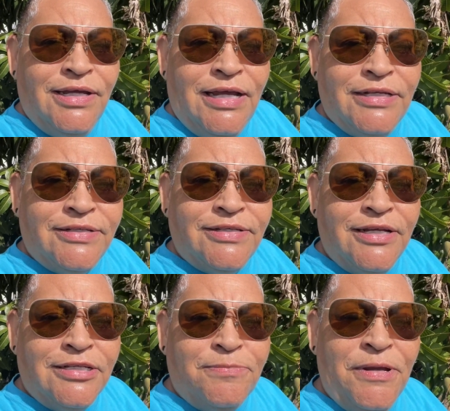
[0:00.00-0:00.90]
It's
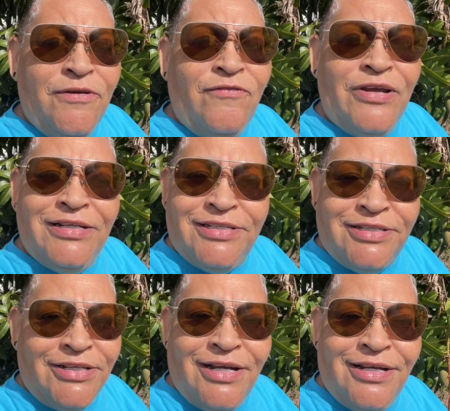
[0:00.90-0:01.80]
being fed
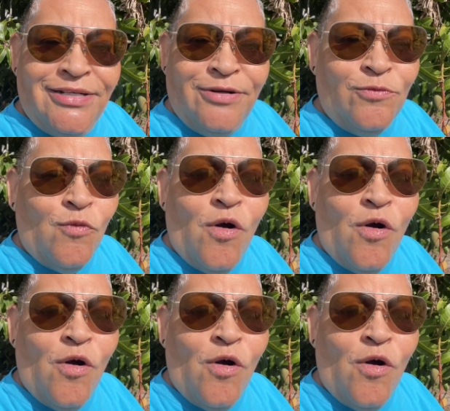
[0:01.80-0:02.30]
sun and